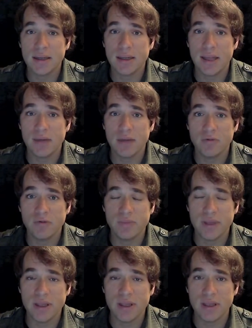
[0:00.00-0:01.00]
it will
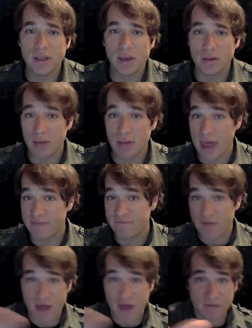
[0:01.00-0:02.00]
be at
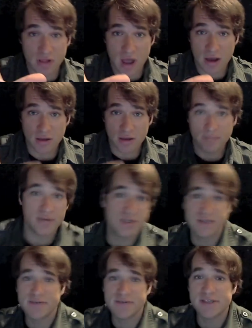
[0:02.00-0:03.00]
5 o'clock
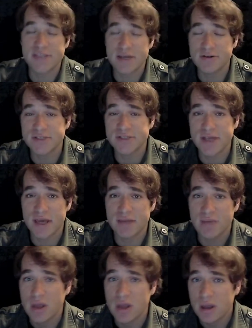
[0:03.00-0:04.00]
Pacific Standard Time
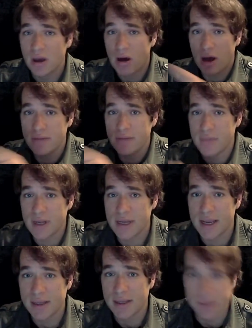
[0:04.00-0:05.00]
on
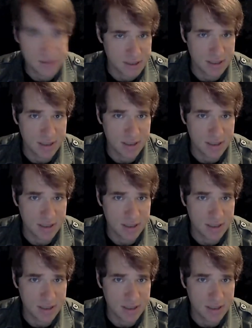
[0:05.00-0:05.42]
Monday. See you